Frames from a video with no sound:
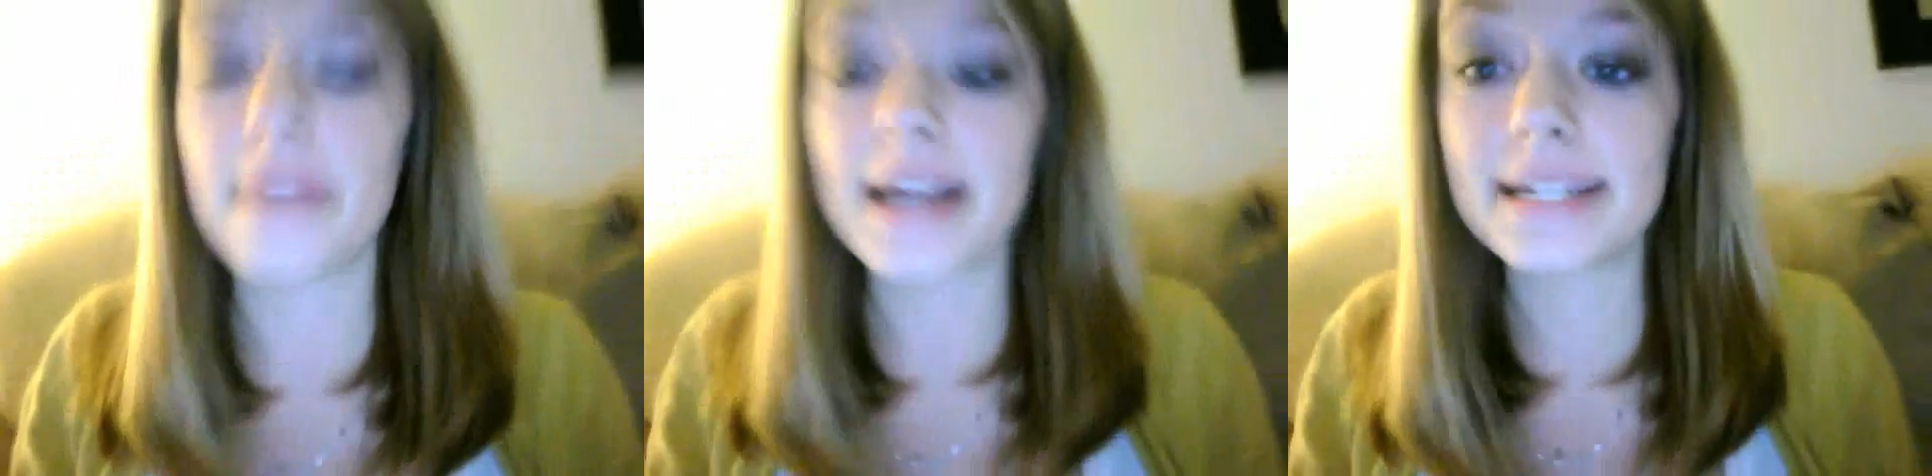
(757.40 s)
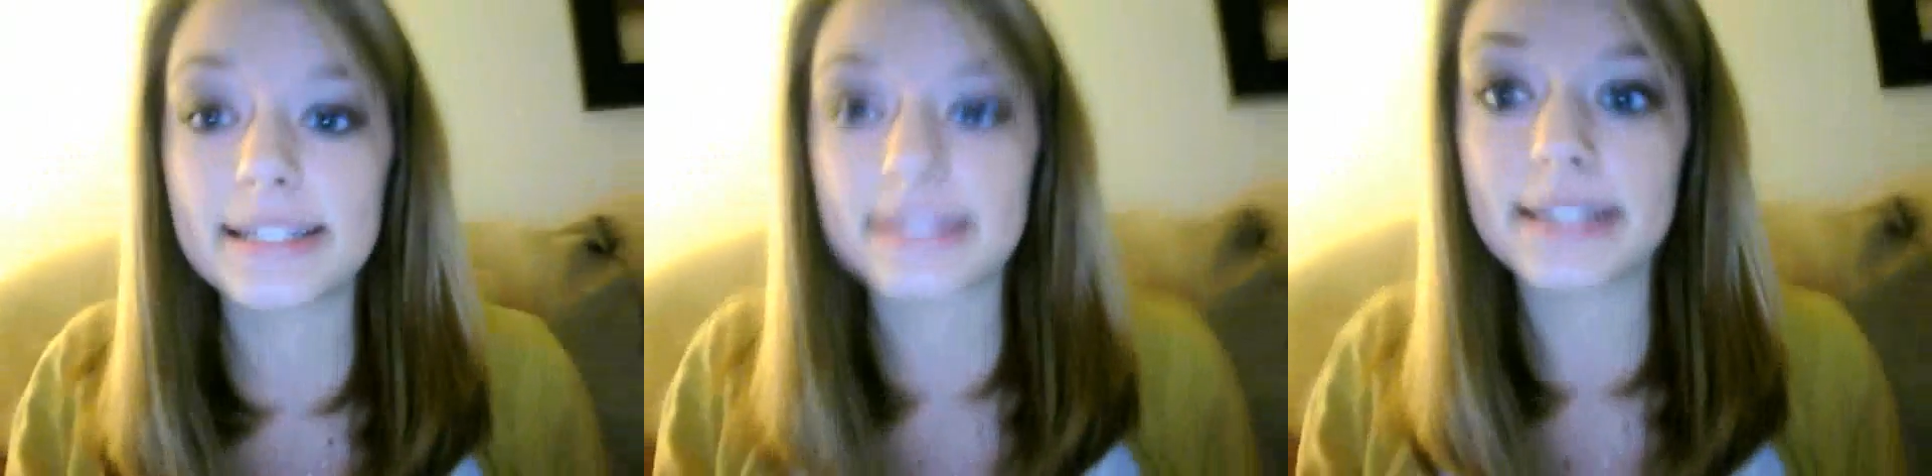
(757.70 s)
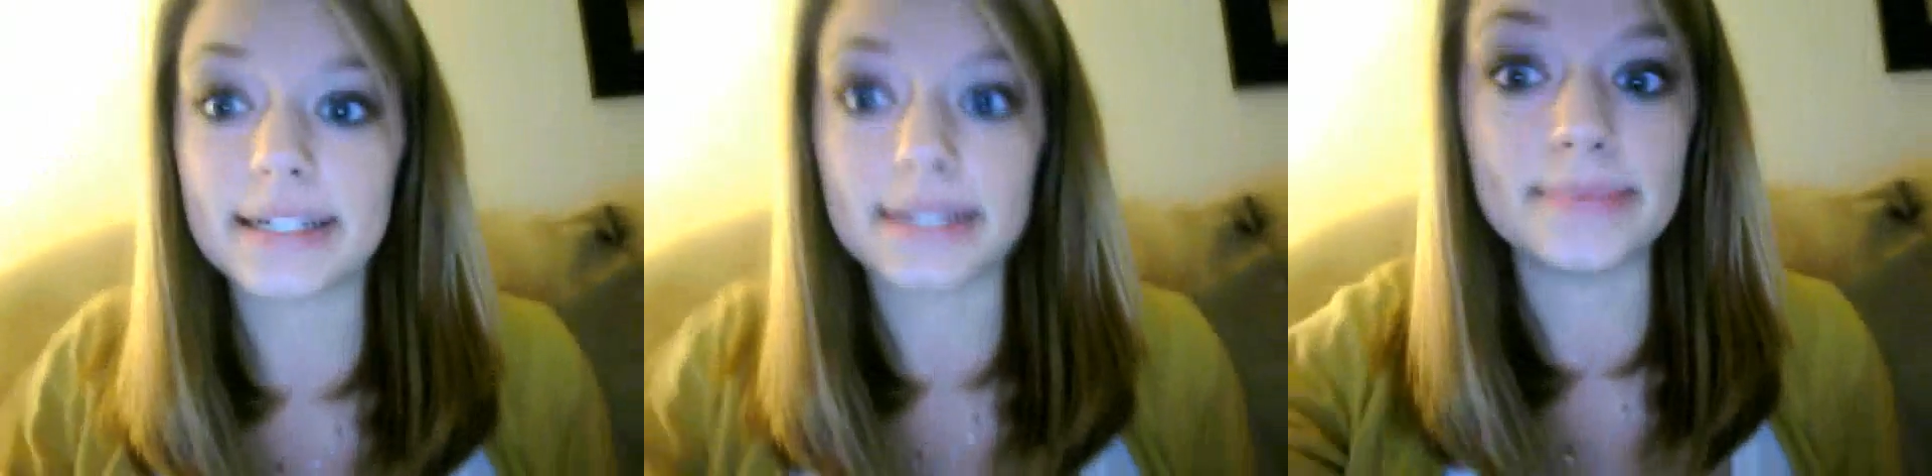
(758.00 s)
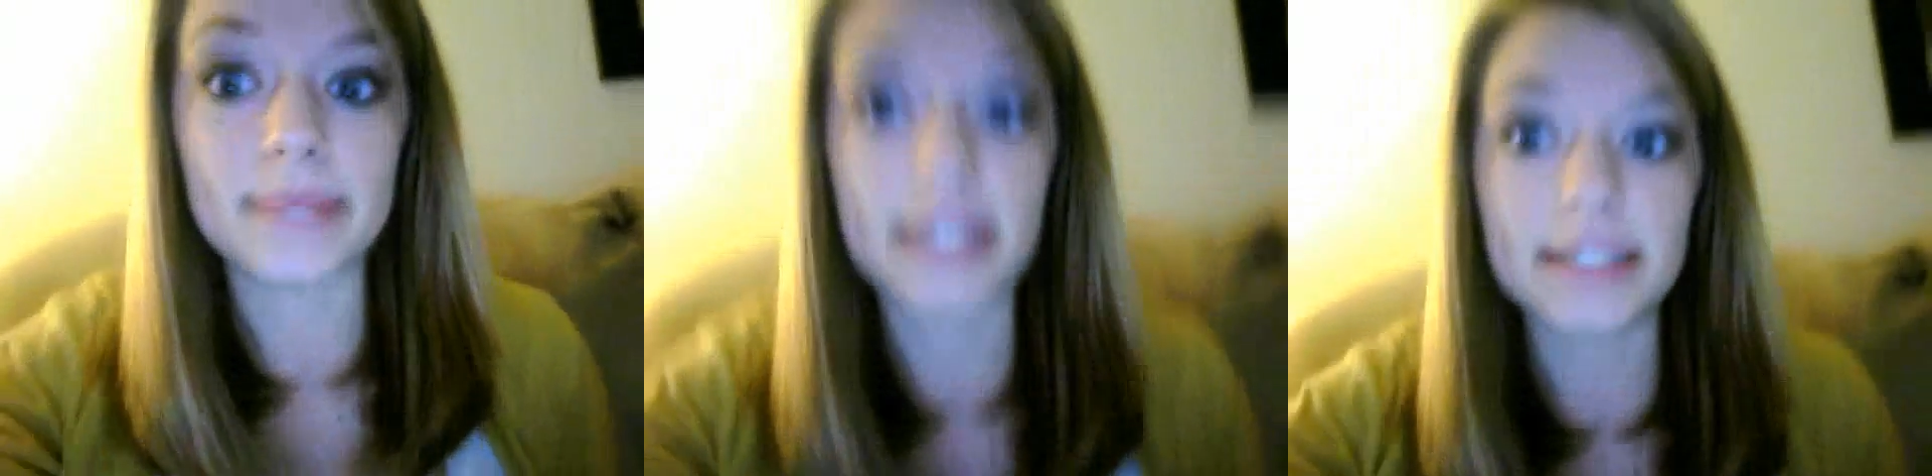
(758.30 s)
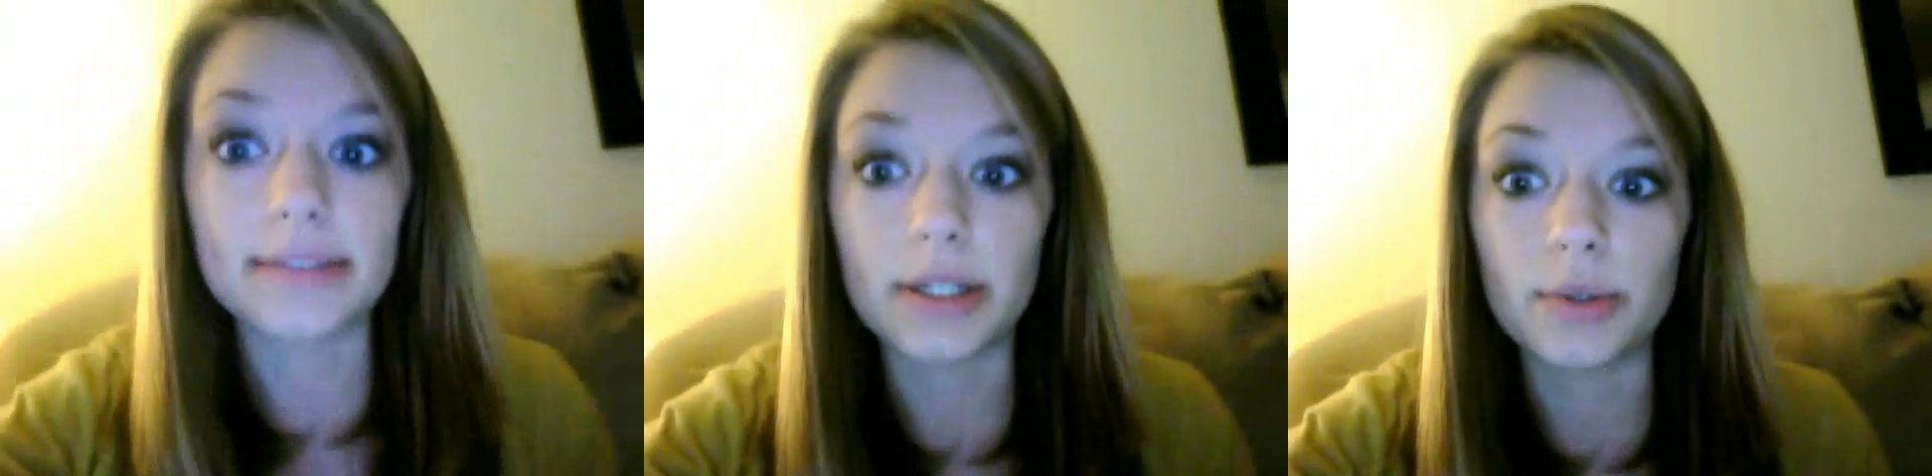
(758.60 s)
that. I
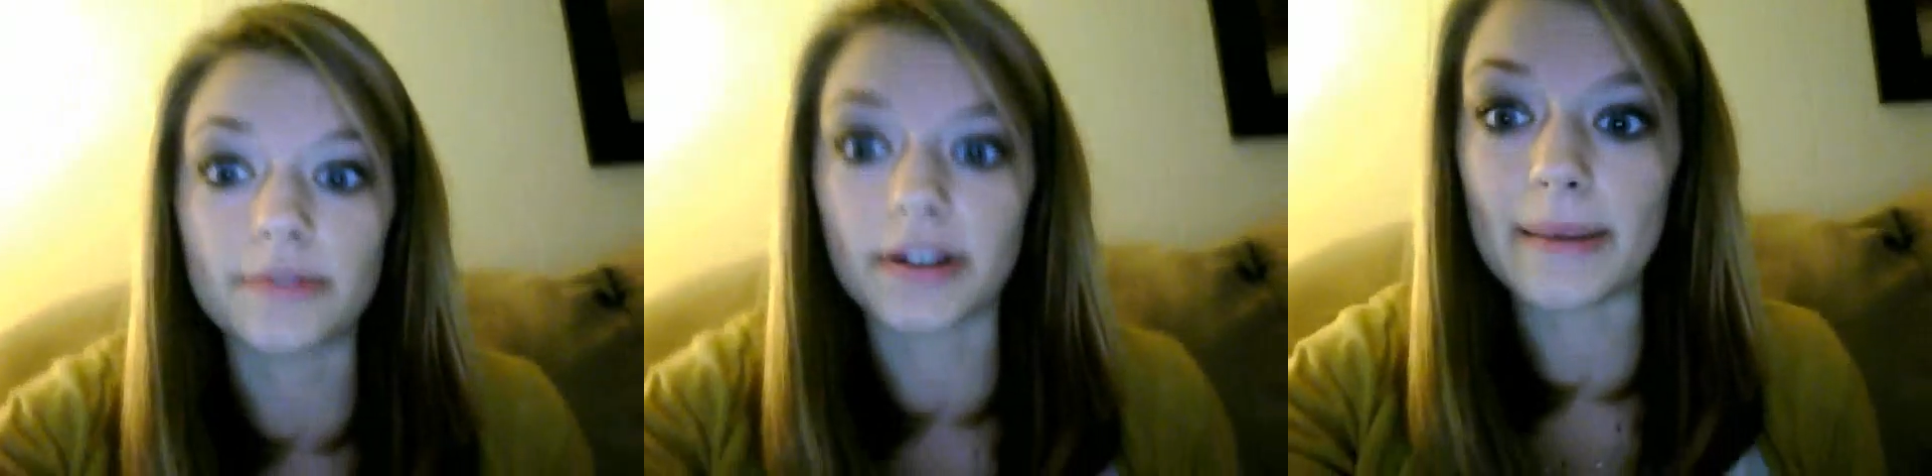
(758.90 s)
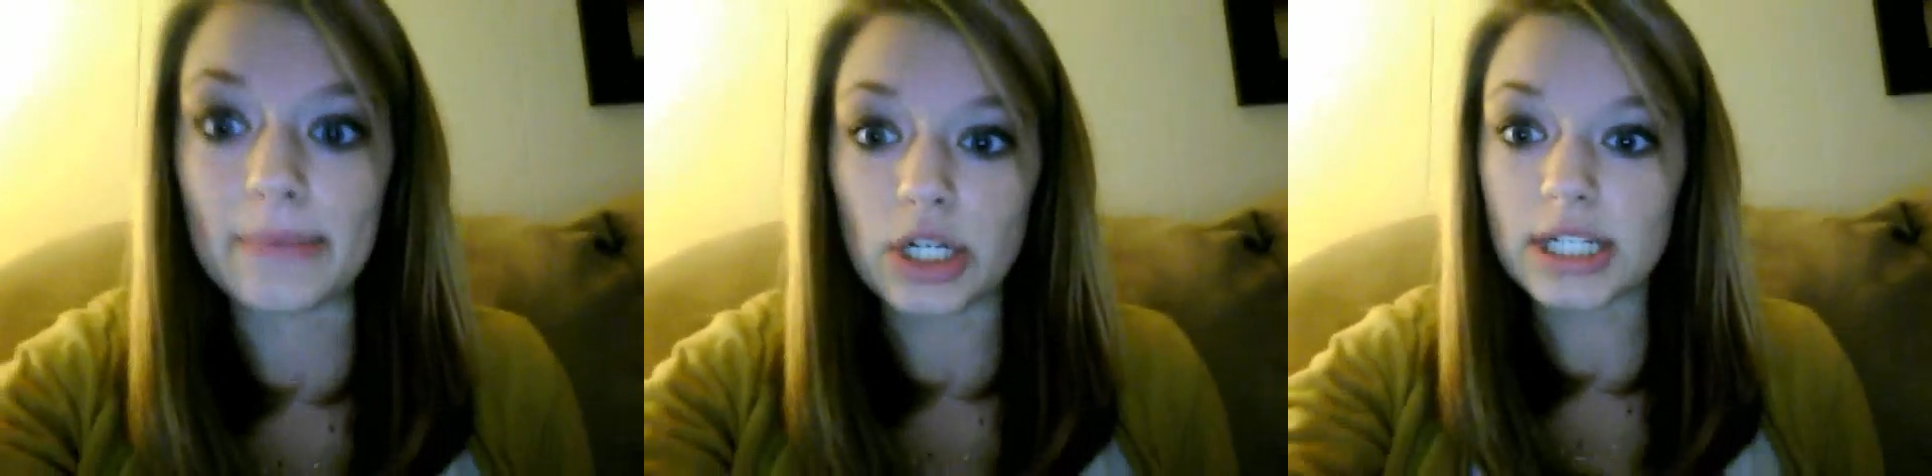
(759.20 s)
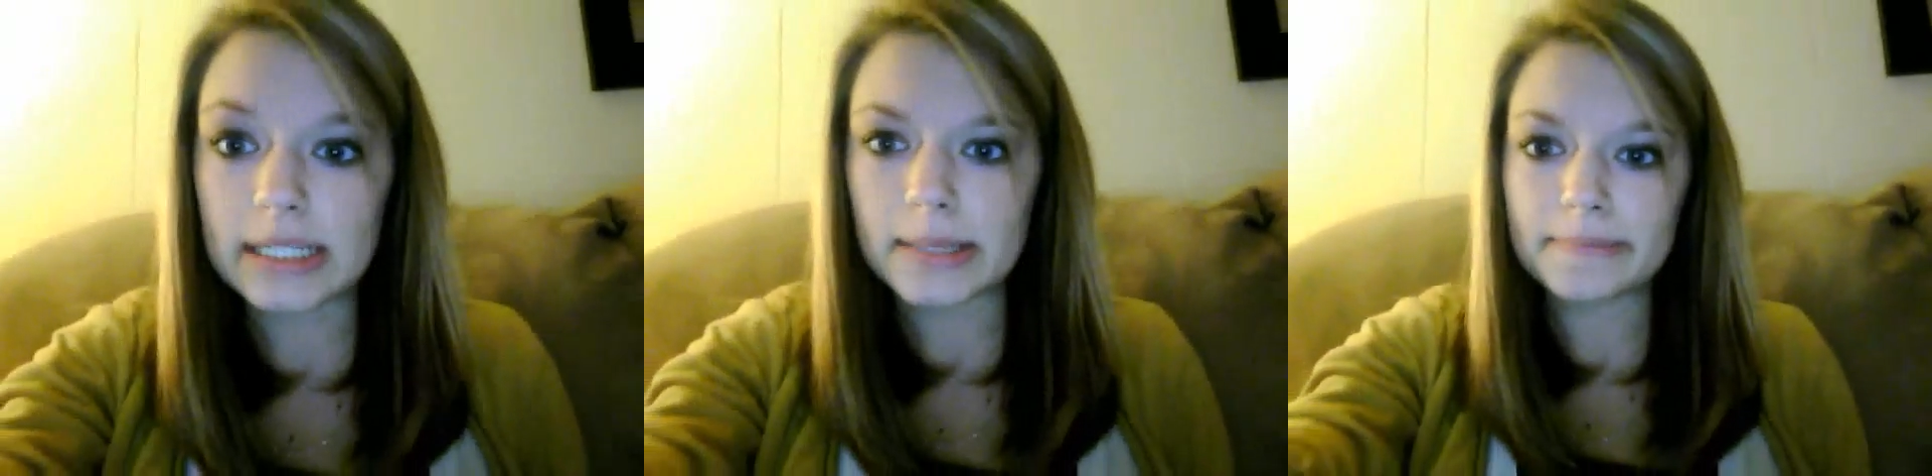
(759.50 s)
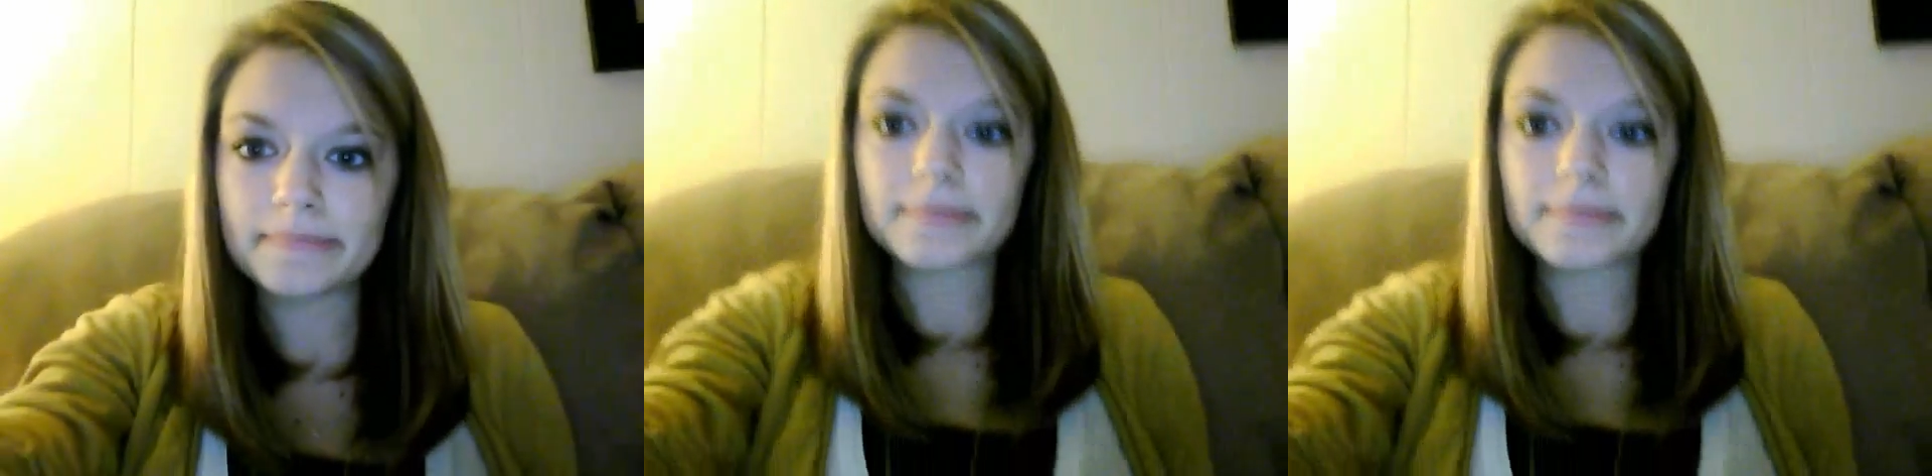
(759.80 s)
don't know if I'm just